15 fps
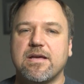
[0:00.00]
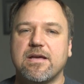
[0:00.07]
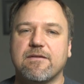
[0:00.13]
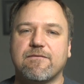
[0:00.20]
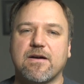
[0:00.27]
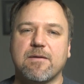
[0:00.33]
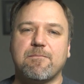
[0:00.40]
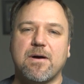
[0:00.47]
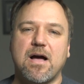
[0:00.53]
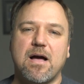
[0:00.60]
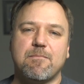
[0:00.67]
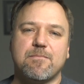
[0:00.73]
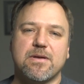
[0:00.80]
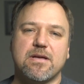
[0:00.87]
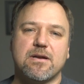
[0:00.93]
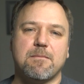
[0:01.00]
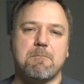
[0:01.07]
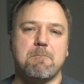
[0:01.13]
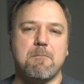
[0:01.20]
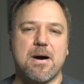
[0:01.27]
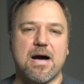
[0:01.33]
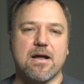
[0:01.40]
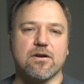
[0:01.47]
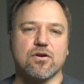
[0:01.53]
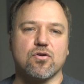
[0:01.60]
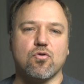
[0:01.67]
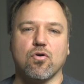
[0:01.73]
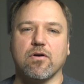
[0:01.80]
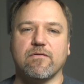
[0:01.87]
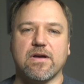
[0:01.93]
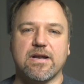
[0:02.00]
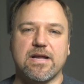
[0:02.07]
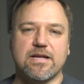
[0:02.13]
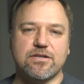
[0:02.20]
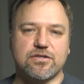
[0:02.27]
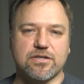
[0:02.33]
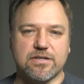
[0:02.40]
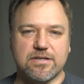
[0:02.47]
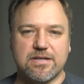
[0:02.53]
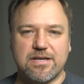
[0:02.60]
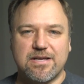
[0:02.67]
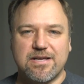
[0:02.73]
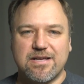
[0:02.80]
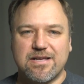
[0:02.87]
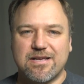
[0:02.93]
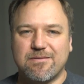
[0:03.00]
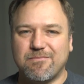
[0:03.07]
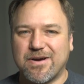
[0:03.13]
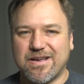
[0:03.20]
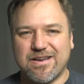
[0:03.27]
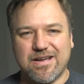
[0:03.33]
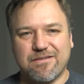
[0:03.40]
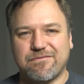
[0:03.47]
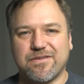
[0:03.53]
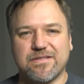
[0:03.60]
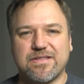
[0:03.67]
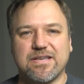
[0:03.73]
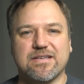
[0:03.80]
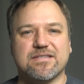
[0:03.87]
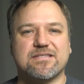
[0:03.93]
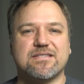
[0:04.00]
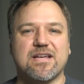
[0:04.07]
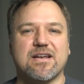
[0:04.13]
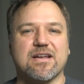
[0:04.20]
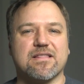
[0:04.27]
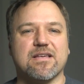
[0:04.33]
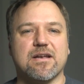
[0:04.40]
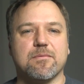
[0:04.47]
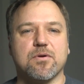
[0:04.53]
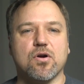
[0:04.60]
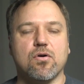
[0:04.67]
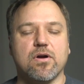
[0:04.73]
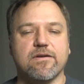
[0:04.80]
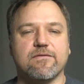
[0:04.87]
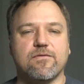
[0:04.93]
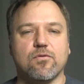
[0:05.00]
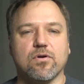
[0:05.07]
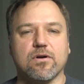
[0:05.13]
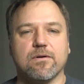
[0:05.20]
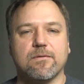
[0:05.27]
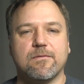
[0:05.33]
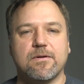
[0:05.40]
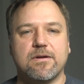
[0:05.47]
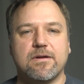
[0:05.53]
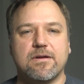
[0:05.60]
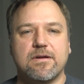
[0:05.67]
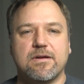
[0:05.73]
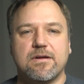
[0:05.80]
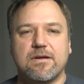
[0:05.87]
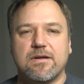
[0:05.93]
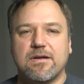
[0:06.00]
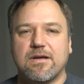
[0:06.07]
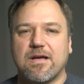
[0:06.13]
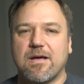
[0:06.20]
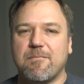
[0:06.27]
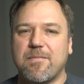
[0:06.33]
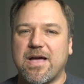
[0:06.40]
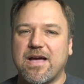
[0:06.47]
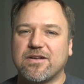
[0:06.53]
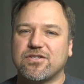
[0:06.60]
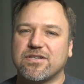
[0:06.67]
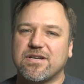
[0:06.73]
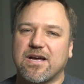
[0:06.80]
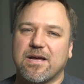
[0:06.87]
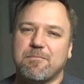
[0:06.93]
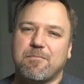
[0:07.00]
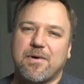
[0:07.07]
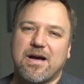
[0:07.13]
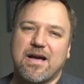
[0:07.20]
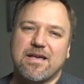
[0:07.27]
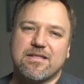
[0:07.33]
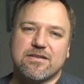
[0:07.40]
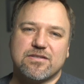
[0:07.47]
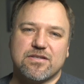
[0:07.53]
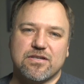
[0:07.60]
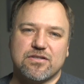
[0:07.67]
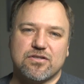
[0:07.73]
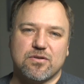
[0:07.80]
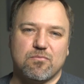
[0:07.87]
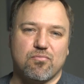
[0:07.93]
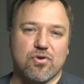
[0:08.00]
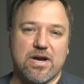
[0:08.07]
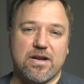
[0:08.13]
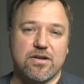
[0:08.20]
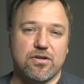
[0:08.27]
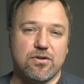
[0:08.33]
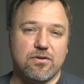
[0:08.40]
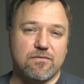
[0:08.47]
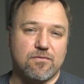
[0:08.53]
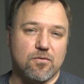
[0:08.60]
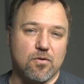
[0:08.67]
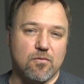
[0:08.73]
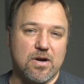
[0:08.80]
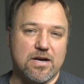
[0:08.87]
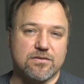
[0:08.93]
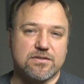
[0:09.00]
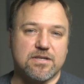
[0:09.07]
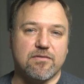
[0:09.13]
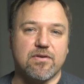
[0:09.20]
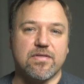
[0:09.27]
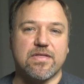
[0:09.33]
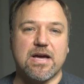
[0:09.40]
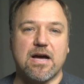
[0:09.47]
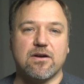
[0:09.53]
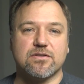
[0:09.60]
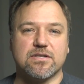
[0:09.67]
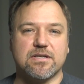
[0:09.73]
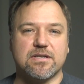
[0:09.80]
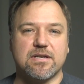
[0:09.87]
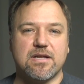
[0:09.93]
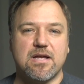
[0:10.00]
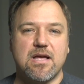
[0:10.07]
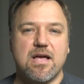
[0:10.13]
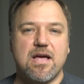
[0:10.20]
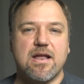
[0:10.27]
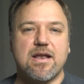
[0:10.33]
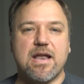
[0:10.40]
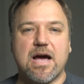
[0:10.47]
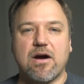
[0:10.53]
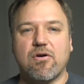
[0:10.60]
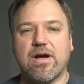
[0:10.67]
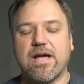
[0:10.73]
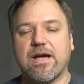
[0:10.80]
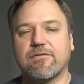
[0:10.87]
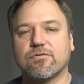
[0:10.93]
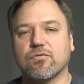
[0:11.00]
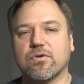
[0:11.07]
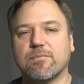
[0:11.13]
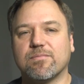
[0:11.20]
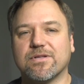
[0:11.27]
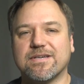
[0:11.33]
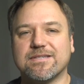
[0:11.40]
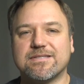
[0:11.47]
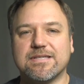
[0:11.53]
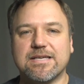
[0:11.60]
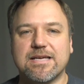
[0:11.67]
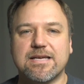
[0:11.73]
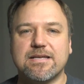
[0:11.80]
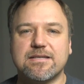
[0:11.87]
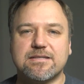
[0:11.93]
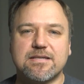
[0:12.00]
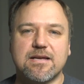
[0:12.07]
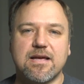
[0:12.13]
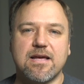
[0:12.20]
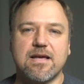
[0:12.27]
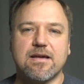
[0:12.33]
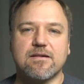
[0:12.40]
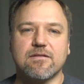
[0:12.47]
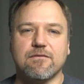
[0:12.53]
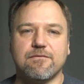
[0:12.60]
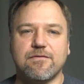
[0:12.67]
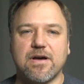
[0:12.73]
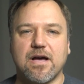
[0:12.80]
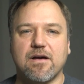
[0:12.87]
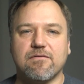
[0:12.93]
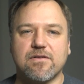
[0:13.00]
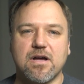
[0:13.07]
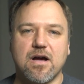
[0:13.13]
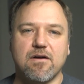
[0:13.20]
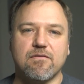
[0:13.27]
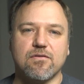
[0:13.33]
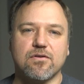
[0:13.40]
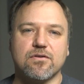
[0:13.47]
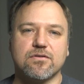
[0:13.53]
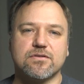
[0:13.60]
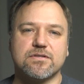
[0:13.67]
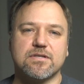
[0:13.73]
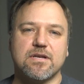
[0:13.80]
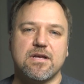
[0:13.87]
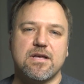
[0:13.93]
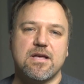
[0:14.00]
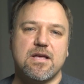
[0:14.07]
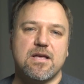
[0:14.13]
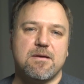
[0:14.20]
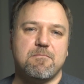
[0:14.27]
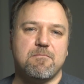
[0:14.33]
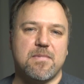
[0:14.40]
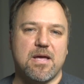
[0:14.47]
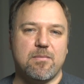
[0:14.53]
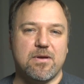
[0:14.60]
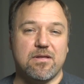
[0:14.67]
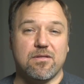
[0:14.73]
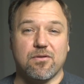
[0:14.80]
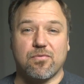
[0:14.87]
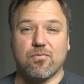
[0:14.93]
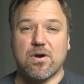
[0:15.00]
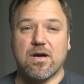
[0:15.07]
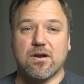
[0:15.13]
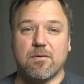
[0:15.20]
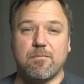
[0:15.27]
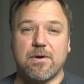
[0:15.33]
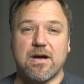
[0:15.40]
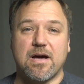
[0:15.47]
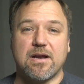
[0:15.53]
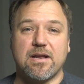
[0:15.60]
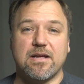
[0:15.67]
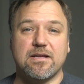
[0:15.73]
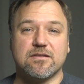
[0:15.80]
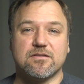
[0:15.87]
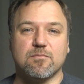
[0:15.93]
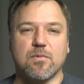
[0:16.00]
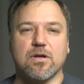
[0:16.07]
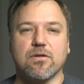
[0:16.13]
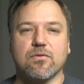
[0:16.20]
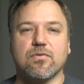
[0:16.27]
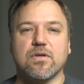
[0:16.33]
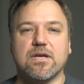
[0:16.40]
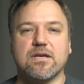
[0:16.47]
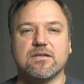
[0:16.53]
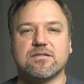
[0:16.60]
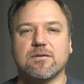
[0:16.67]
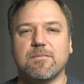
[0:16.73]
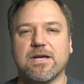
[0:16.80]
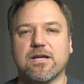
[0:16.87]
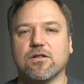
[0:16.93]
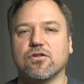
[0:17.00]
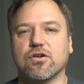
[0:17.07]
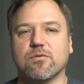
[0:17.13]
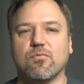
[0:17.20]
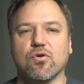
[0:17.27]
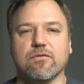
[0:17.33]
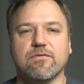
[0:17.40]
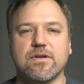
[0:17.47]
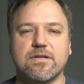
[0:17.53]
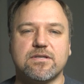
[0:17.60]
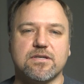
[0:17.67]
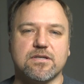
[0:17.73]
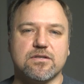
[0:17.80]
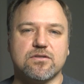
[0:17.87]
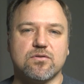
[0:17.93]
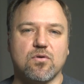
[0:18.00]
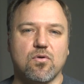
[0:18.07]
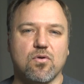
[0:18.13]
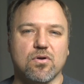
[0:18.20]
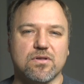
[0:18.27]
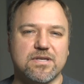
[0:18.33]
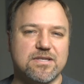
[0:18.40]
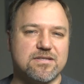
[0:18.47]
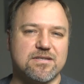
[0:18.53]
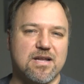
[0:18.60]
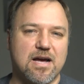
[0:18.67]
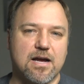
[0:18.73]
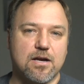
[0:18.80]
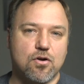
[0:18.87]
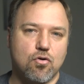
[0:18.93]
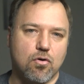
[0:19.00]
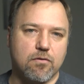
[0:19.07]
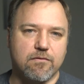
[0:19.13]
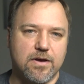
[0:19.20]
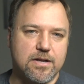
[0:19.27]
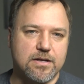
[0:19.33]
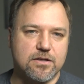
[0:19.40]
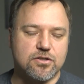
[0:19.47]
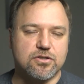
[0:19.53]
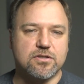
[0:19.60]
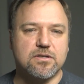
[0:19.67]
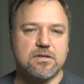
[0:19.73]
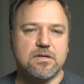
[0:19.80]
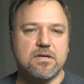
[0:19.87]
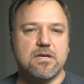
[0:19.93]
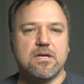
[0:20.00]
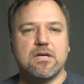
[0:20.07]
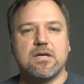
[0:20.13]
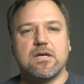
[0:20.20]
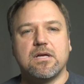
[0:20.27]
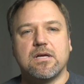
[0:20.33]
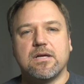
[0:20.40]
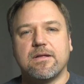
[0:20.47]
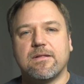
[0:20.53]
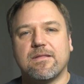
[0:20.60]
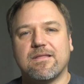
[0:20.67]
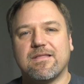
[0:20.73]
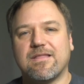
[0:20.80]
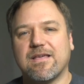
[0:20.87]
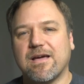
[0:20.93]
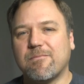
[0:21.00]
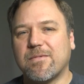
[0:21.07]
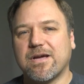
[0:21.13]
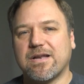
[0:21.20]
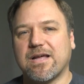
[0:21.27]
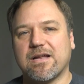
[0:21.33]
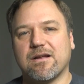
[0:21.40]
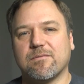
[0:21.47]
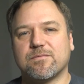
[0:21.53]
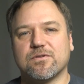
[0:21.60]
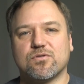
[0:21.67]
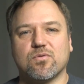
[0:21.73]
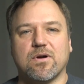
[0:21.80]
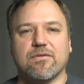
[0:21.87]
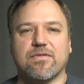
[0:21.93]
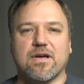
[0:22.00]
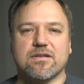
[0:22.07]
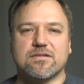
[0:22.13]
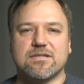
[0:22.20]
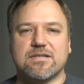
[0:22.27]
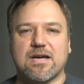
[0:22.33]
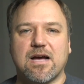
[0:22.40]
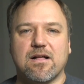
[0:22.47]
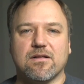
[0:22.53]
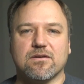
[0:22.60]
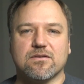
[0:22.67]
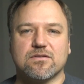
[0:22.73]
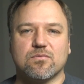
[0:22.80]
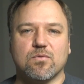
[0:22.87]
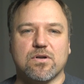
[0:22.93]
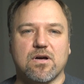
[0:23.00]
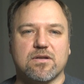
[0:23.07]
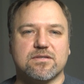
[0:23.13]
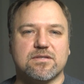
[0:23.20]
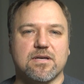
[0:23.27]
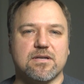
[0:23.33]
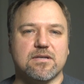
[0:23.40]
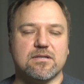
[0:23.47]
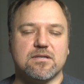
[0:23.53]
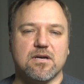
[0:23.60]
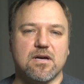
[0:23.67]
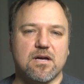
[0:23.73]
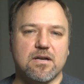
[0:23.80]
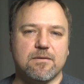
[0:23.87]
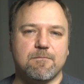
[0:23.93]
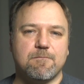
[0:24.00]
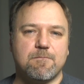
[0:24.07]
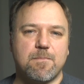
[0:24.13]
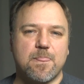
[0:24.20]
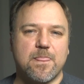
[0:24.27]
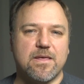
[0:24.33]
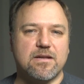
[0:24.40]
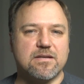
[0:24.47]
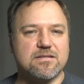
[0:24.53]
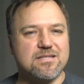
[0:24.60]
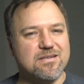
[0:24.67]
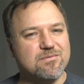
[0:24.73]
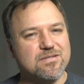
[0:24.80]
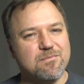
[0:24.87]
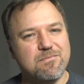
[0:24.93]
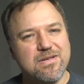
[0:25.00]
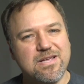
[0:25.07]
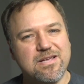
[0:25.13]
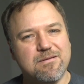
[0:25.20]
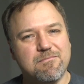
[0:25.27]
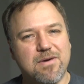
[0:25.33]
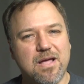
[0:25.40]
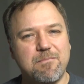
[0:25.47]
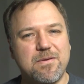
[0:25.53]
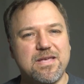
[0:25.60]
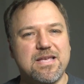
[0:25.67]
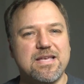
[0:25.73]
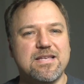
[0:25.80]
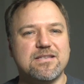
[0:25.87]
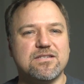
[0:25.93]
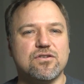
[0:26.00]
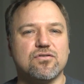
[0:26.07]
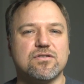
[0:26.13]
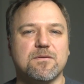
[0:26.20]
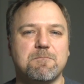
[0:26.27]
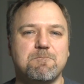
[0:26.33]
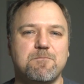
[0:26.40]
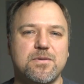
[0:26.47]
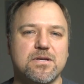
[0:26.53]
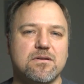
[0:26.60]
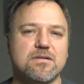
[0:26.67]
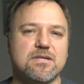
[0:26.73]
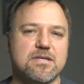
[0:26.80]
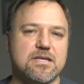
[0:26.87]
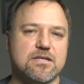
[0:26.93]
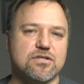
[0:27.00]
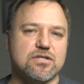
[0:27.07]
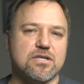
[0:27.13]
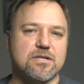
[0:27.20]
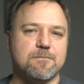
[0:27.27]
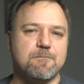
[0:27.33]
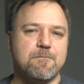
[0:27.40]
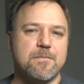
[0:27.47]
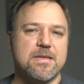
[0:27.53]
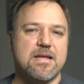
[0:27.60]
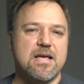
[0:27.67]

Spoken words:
If I pop in a modern Corvette engine, it might not fit the aesthetic that I'm going for. Imagine I buy this engine brand new for around $7,000. Now I have to replace the intake, the valve covers, maybe the throttle body and some other things to make it look more vintage, or at least not Corvette-ish. That might add up to $12,000 when all said and done. And it seems to me it might be easier to build an engine